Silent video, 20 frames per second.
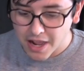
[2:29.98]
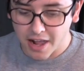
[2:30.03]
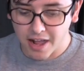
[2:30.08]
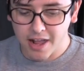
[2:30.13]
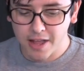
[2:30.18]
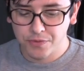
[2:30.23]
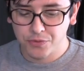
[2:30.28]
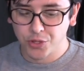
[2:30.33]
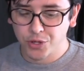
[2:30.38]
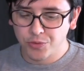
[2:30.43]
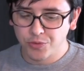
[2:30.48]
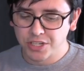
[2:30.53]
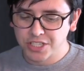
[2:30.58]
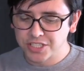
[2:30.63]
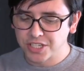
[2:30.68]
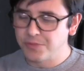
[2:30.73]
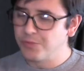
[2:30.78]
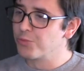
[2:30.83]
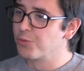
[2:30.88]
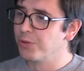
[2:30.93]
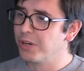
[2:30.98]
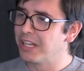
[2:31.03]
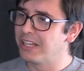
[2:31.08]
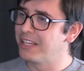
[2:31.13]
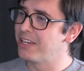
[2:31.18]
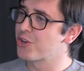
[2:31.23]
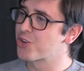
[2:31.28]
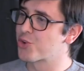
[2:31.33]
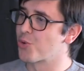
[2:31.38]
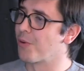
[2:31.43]
Uh, there isn't
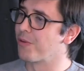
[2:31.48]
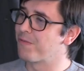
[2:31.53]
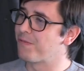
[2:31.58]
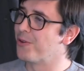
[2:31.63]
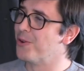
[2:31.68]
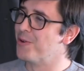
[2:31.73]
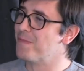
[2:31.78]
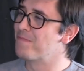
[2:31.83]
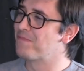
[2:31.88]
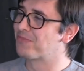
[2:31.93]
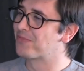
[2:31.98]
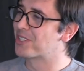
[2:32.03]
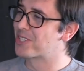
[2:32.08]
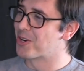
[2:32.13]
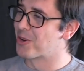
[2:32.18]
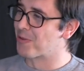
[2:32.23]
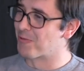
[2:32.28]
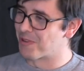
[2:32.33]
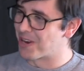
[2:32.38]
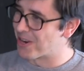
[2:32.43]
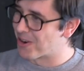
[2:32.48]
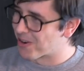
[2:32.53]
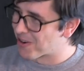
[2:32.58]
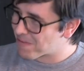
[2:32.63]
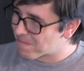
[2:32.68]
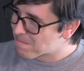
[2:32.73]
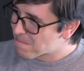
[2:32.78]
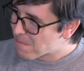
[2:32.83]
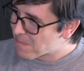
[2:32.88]
really a short film career.